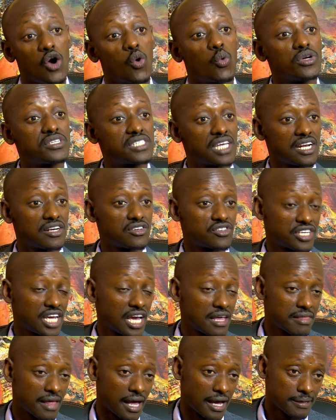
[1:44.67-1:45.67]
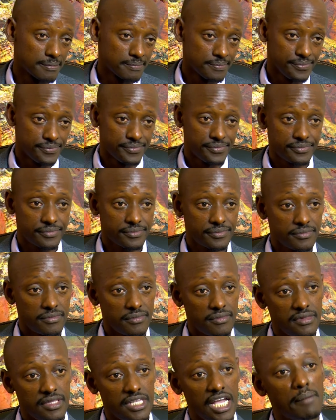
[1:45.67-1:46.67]
We started together.
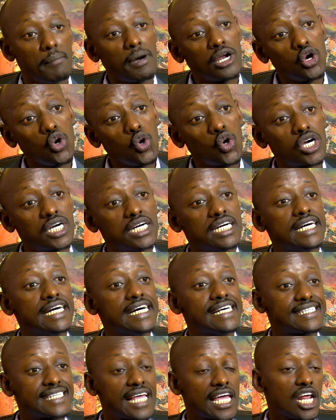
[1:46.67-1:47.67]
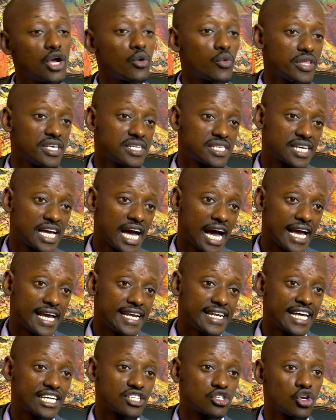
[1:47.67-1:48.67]
But look, starting with this guy
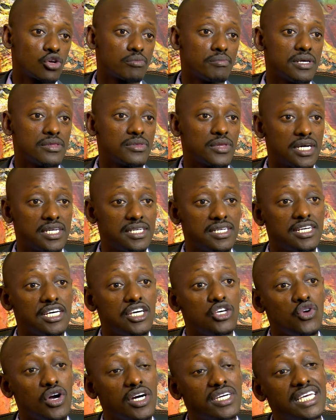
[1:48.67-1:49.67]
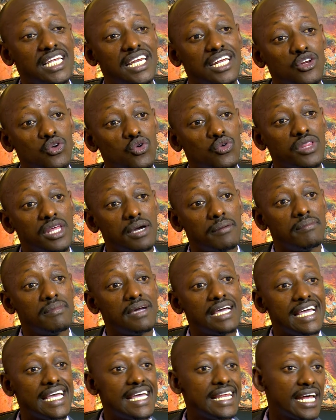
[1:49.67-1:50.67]
does not mean that you actually know
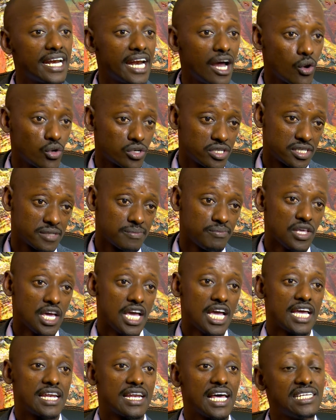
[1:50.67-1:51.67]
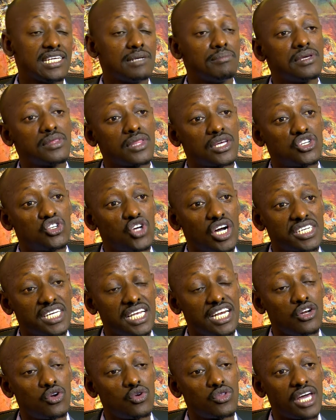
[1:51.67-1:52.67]
them in and out. Doesn't mean that you
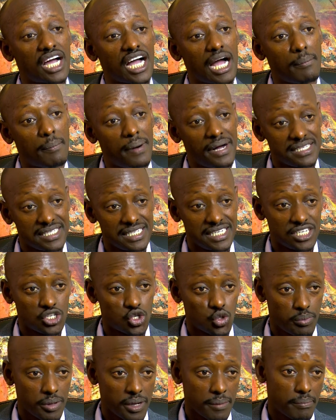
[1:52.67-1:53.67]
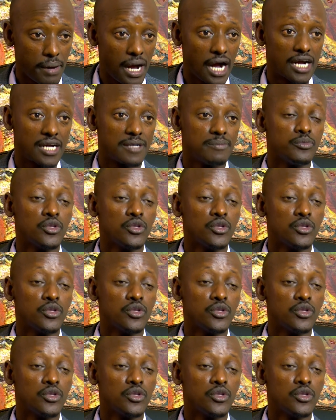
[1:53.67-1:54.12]
actually know their capacity to pay back.